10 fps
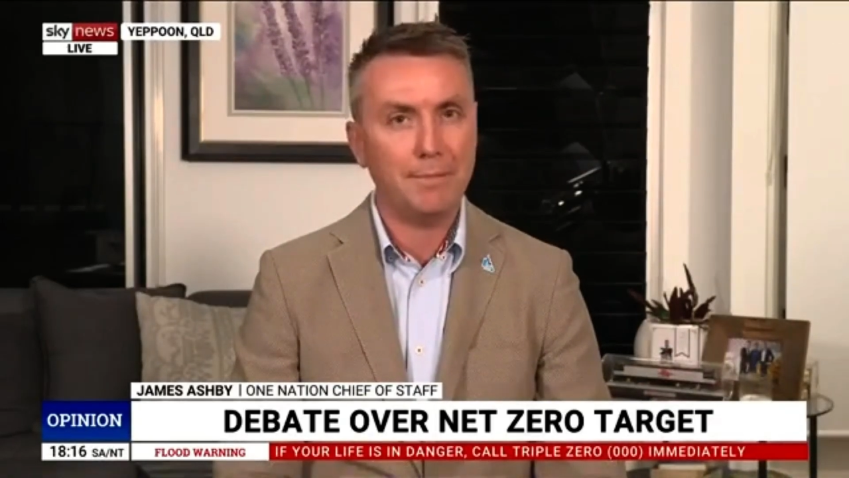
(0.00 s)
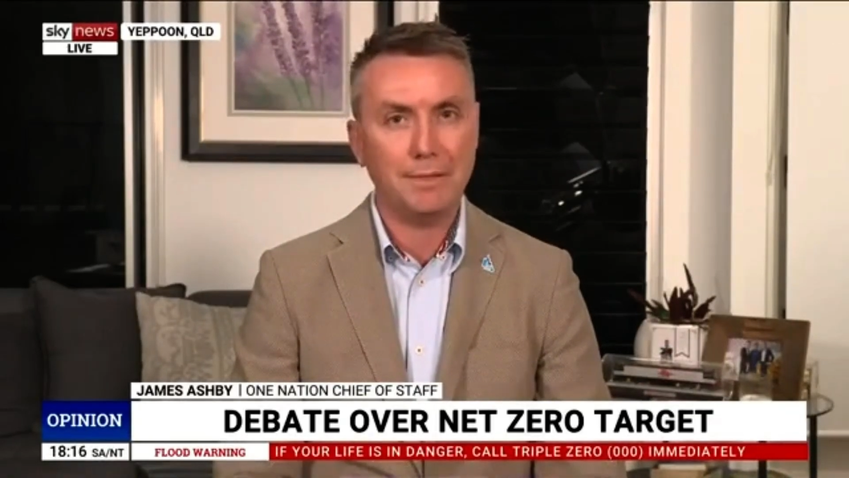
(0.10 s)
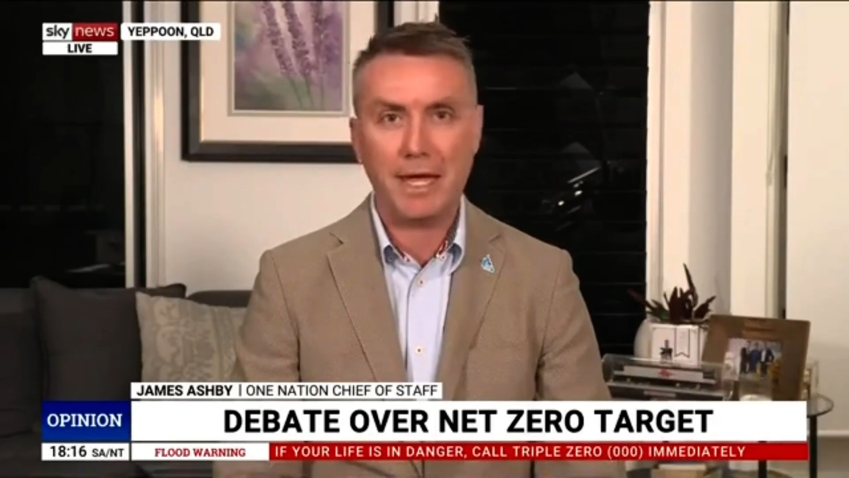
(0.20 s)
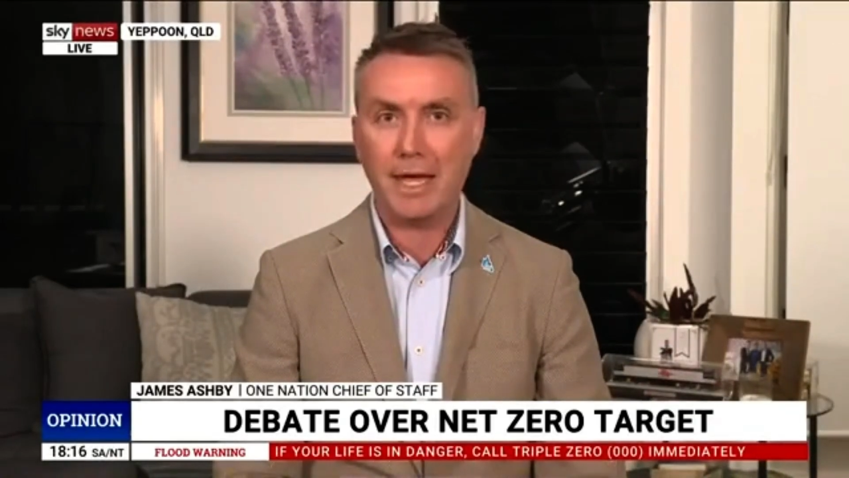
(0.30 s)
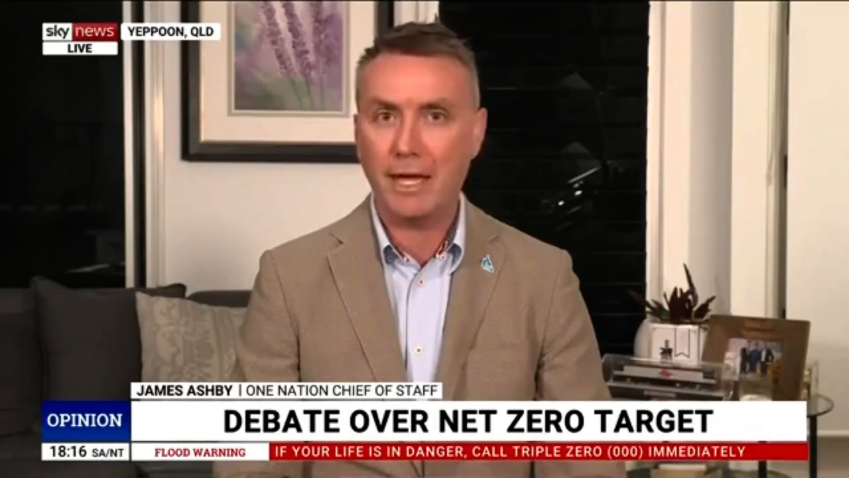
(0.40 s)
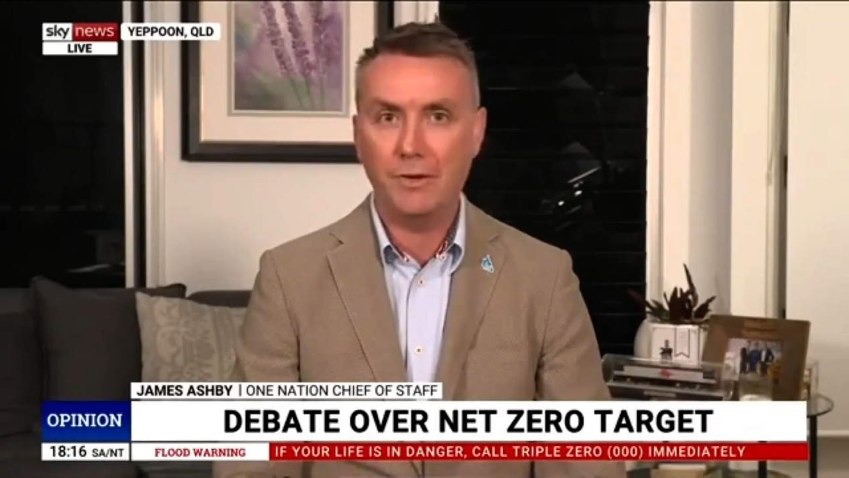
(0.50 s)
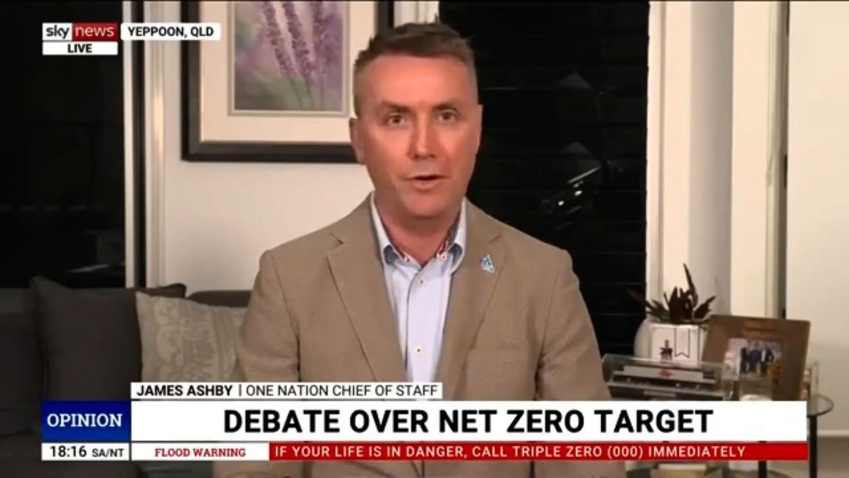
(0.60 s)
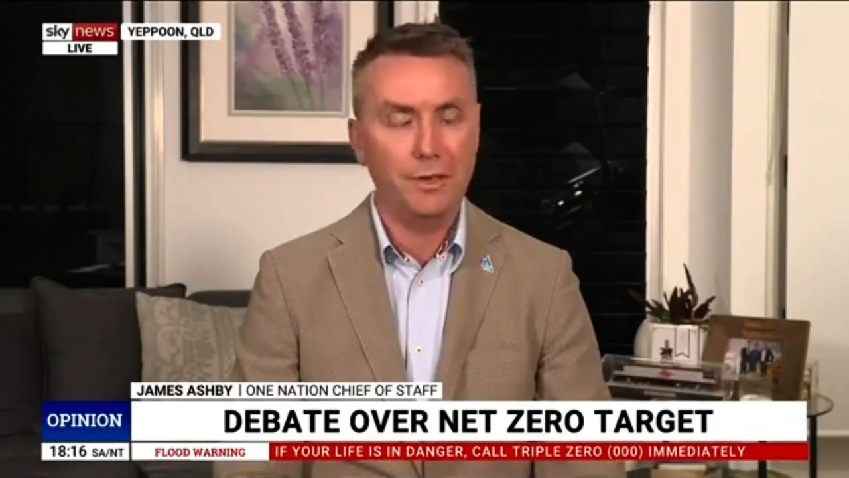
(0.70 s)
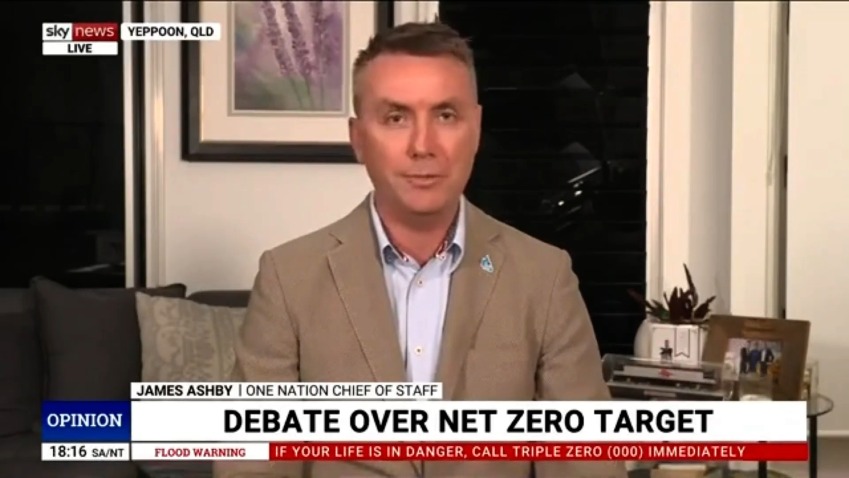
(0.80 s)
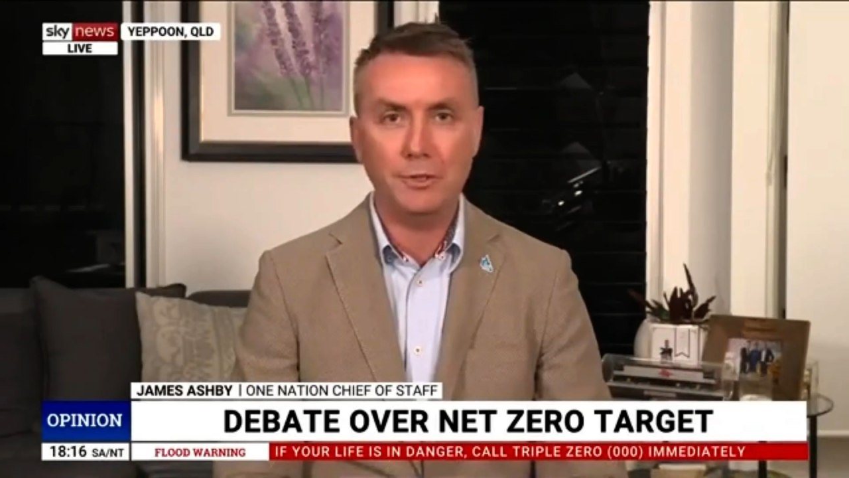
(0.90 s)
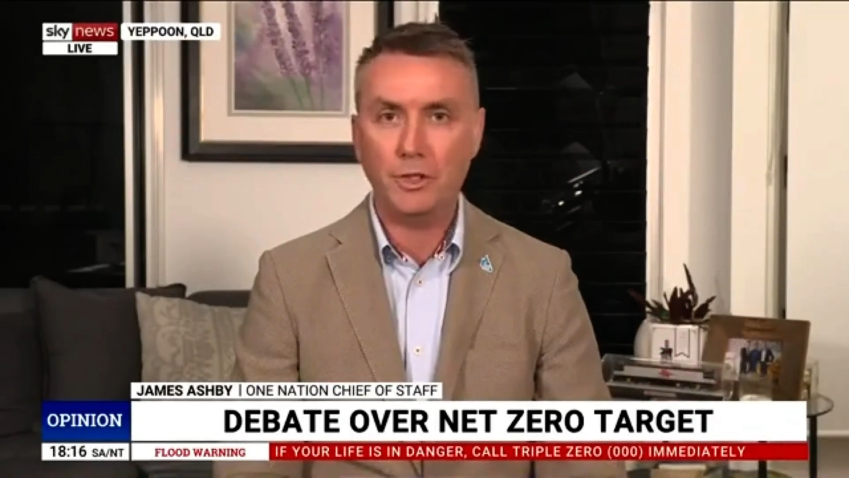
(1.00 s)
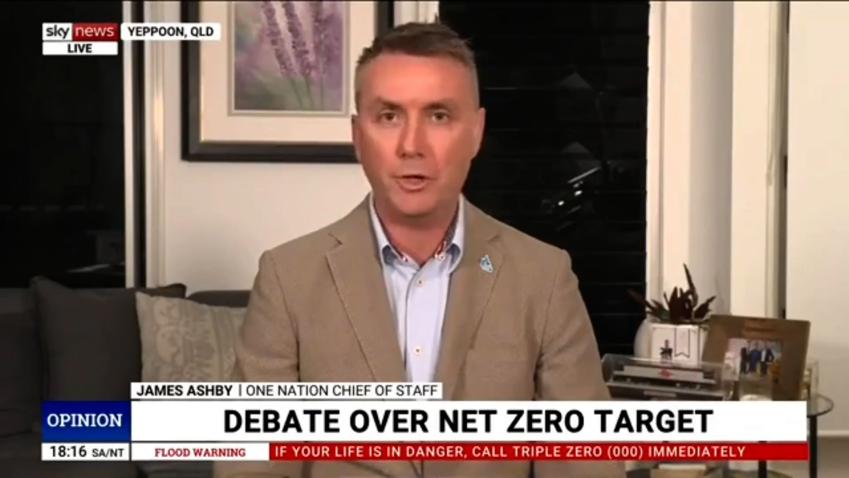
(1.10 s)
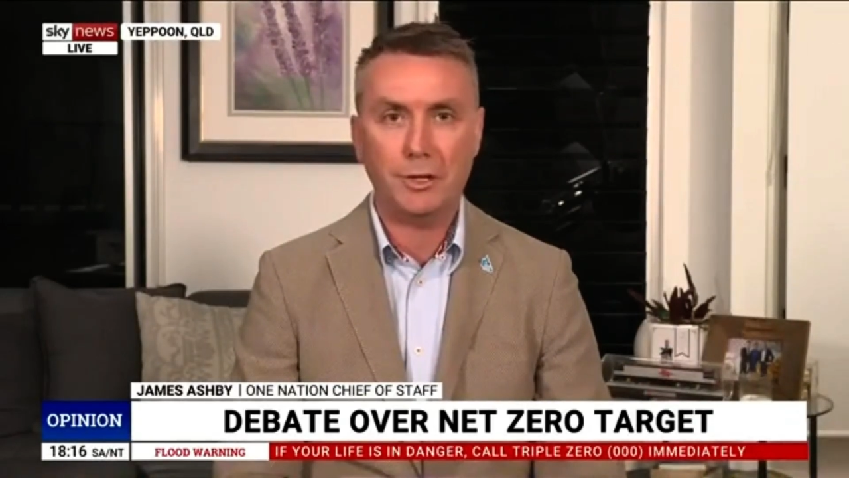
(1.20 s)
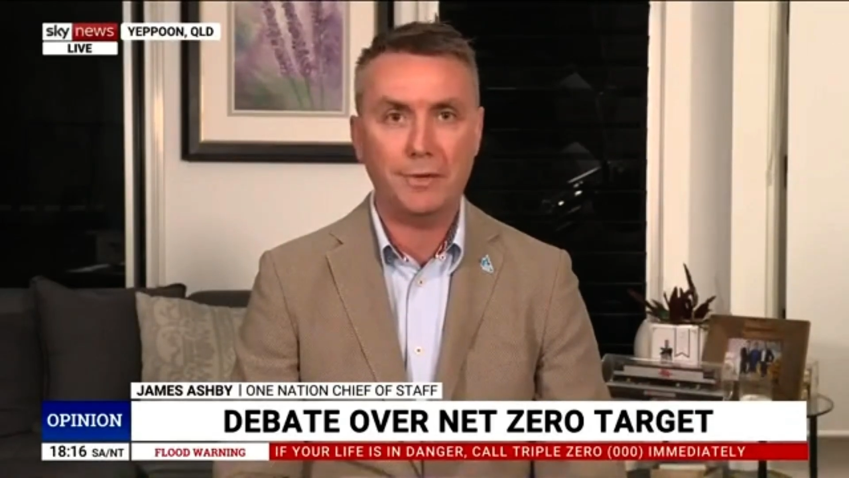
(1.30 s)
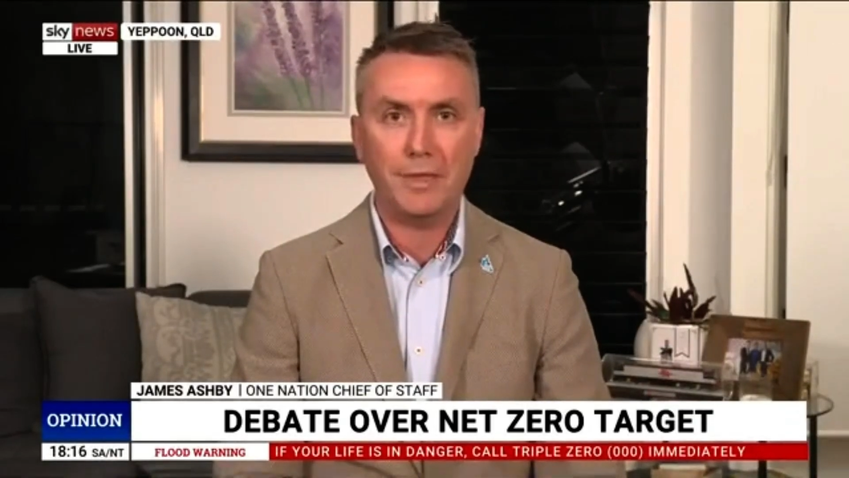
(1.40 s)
but they are not the majority